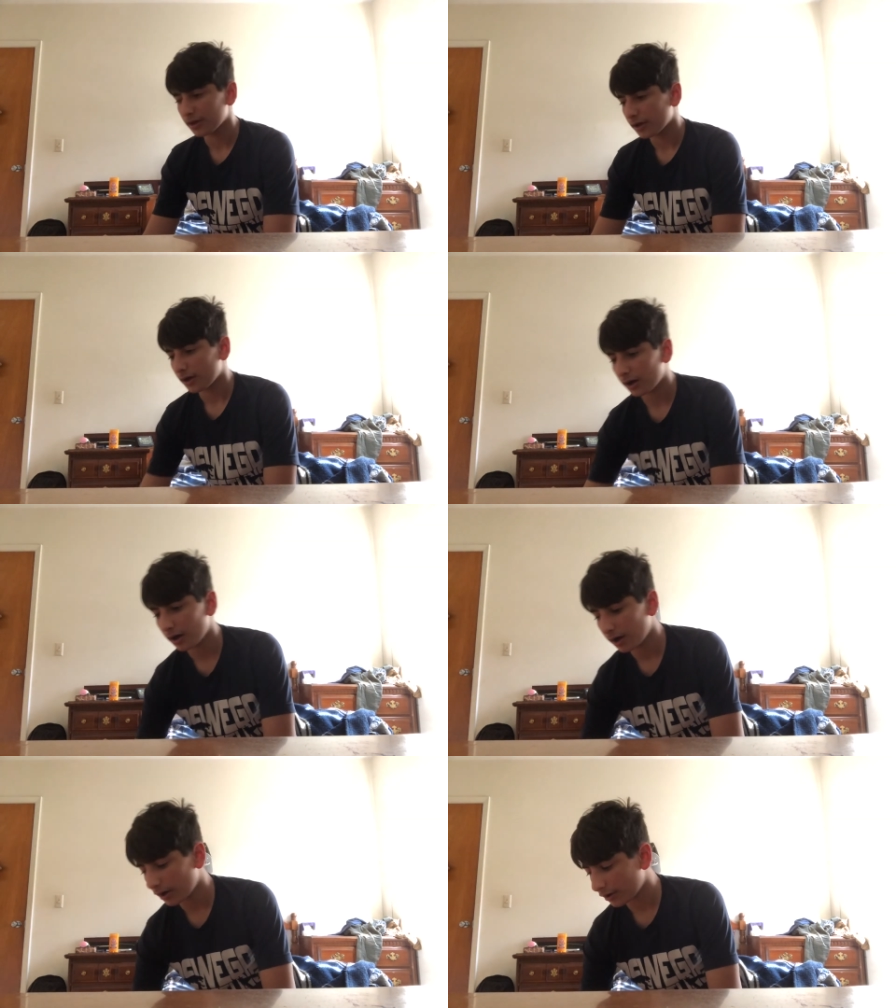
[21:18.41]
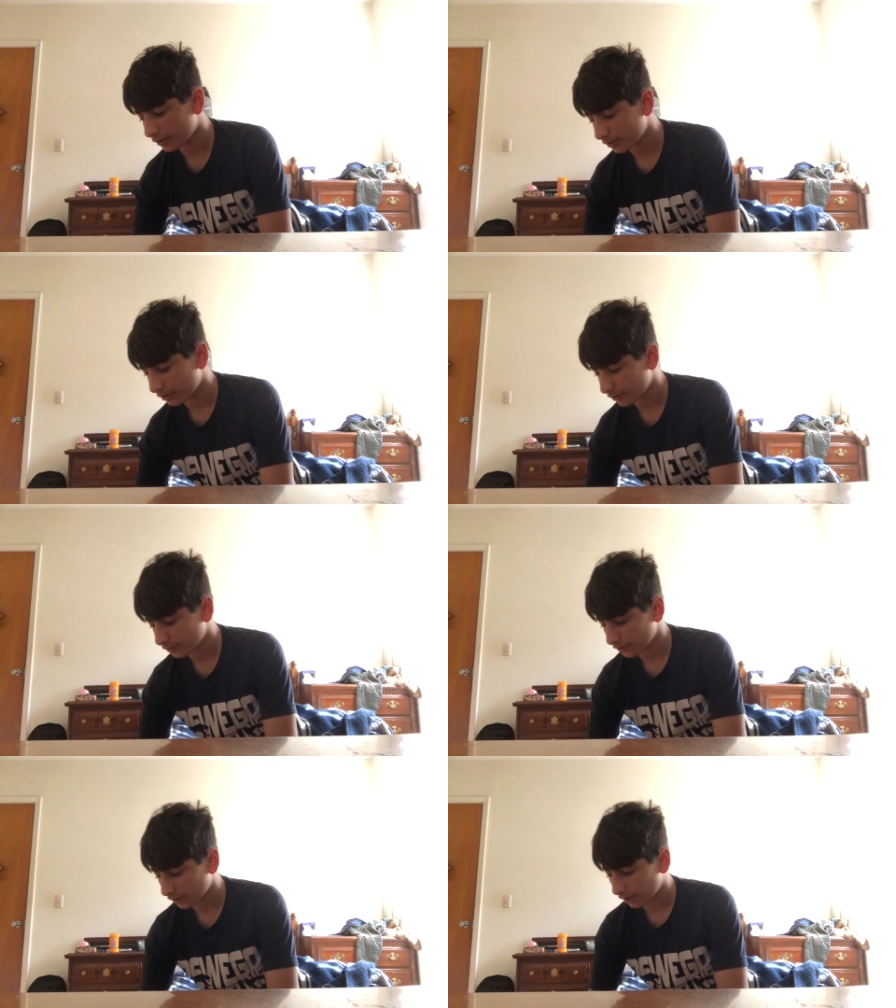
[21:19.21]

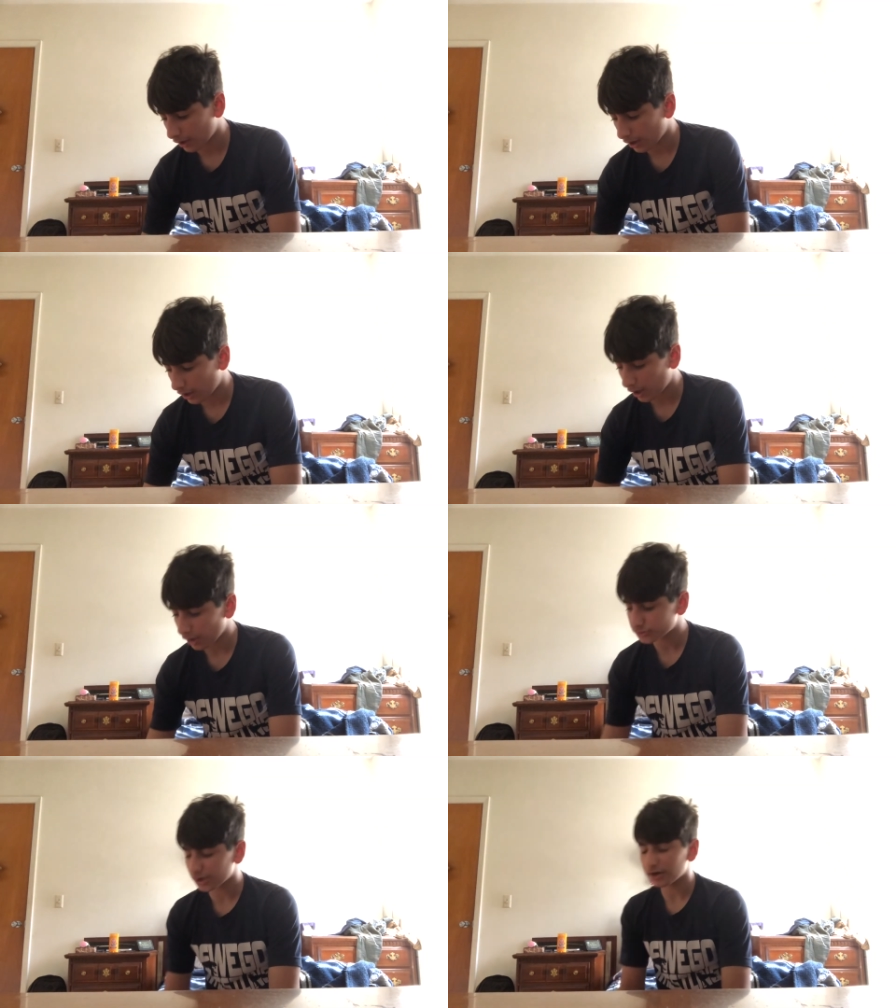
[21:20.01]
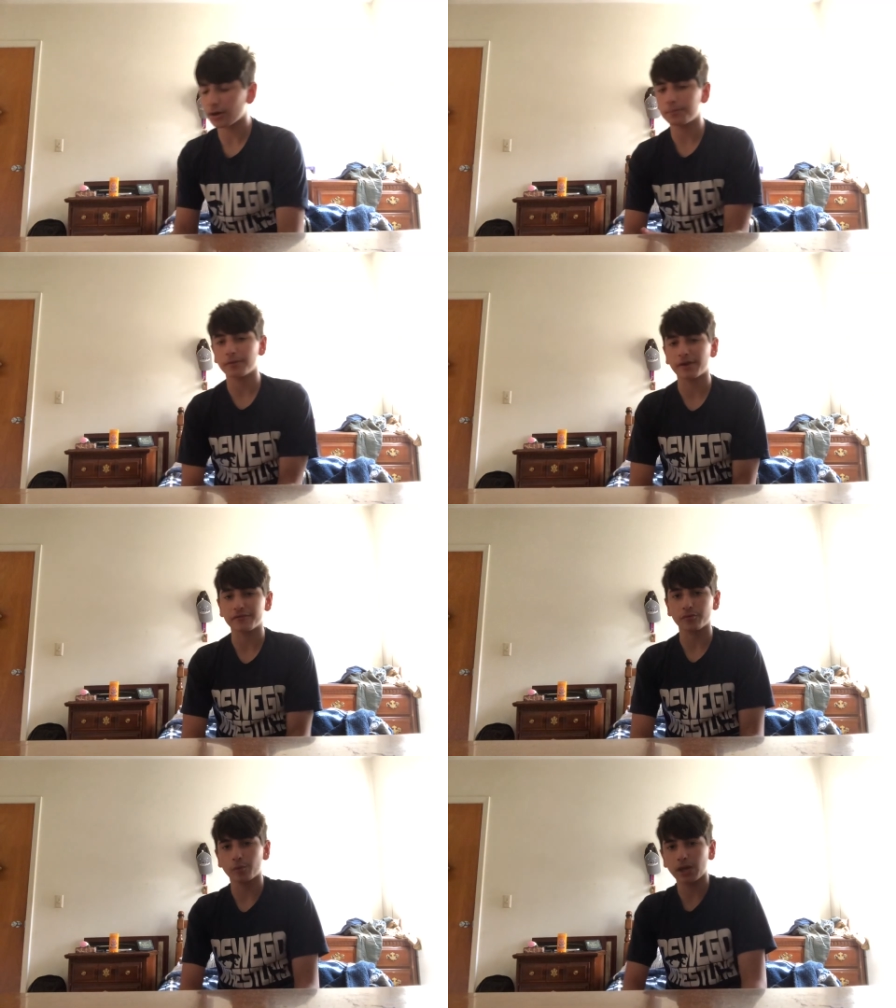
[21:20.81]
I'll try to upload
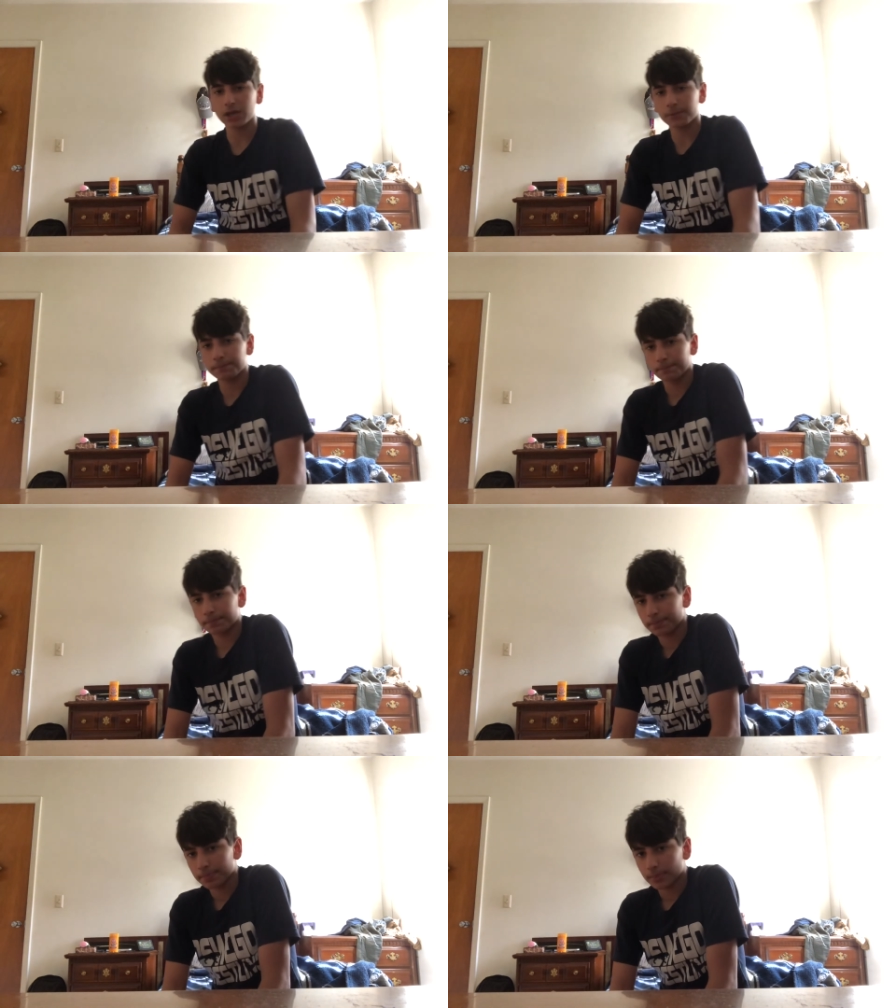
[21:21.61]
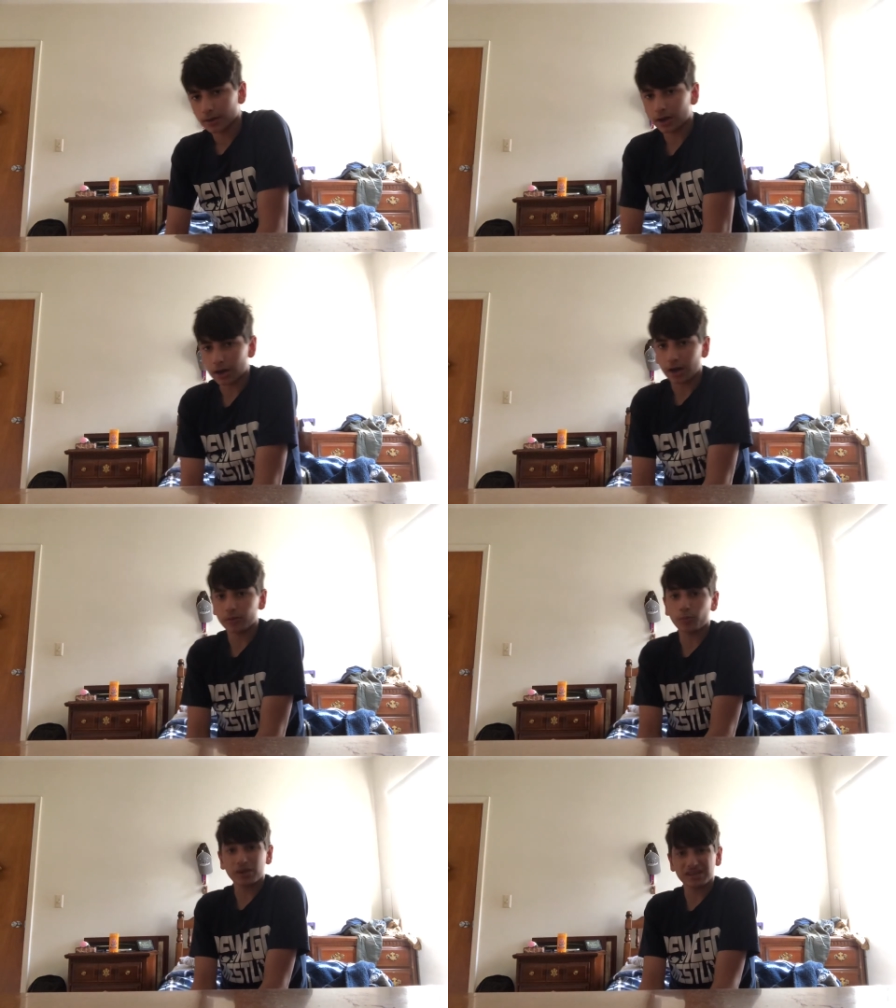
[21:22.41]
every week on the
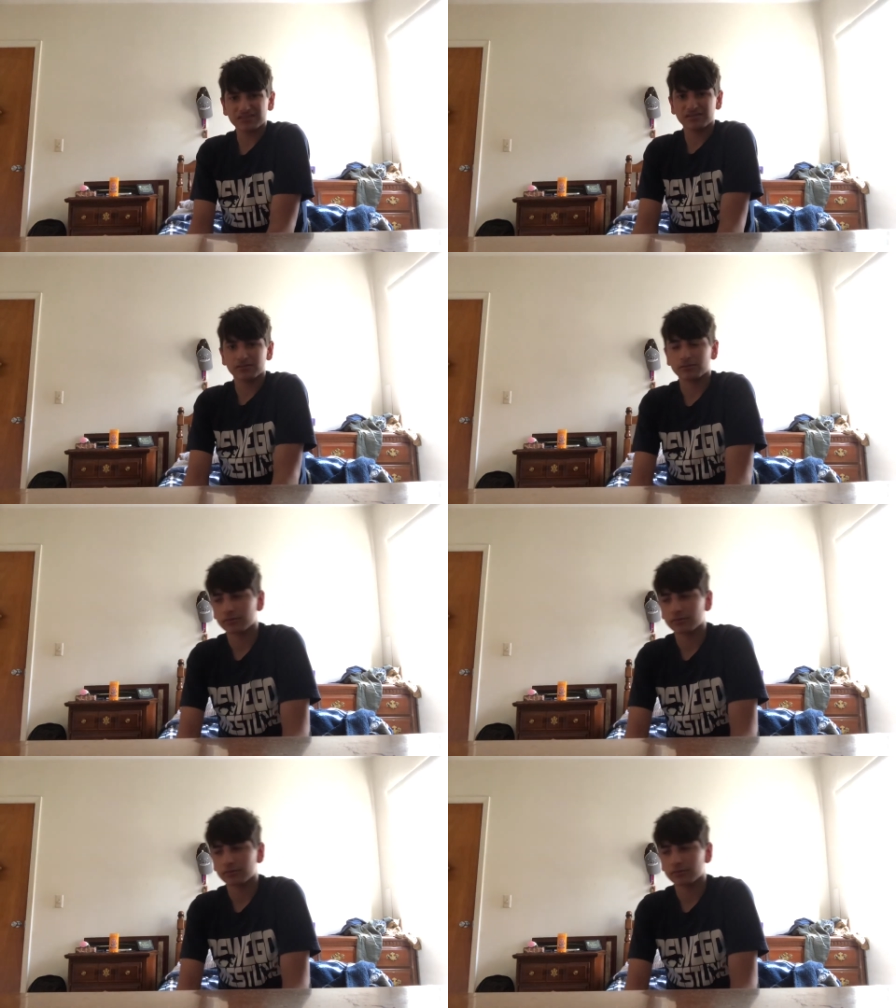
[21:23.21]
weekends.